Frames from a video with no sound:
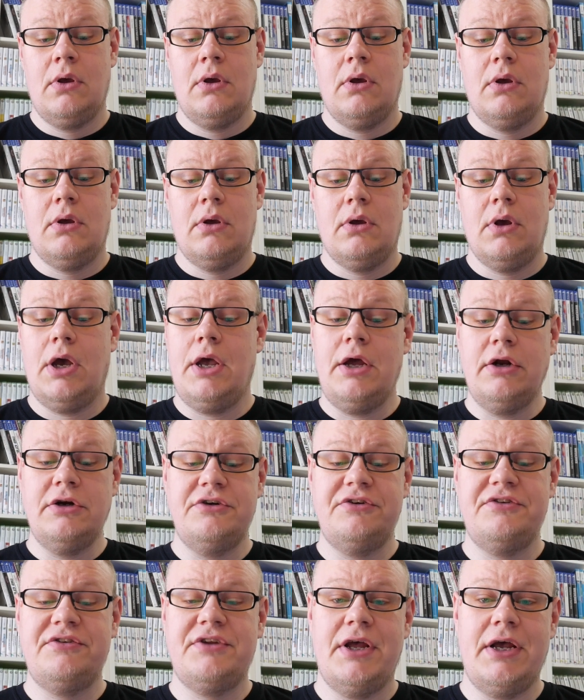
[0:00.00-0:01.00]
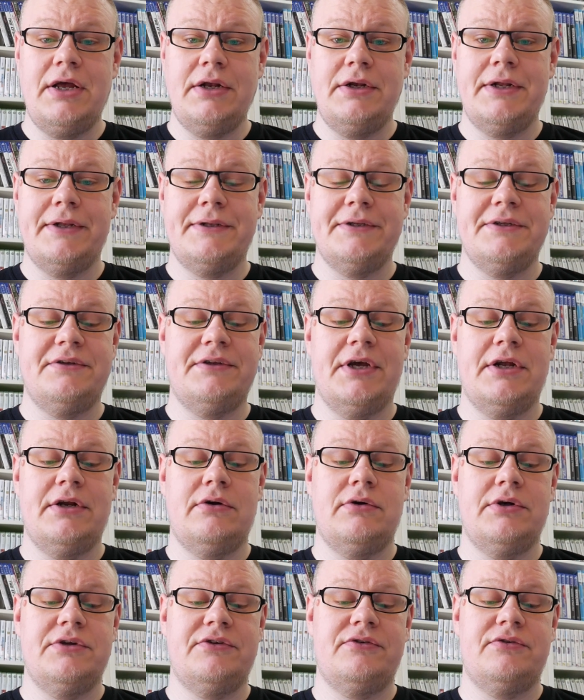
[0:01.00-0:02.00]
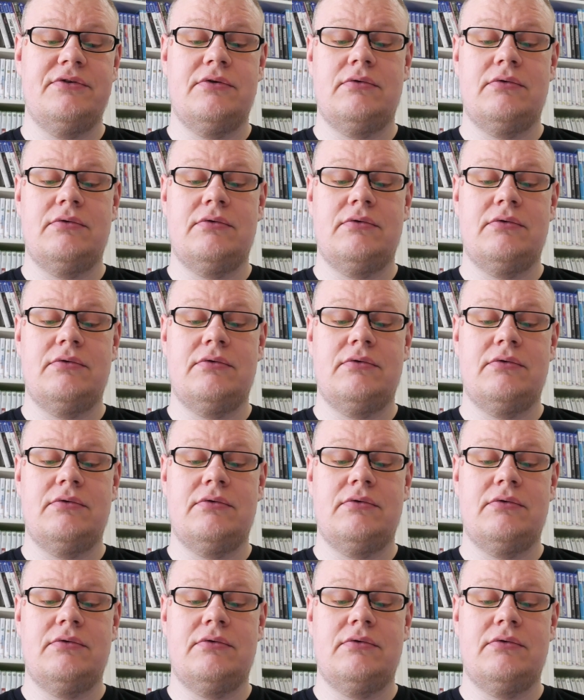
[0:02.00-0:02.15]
I understand that Nintendo is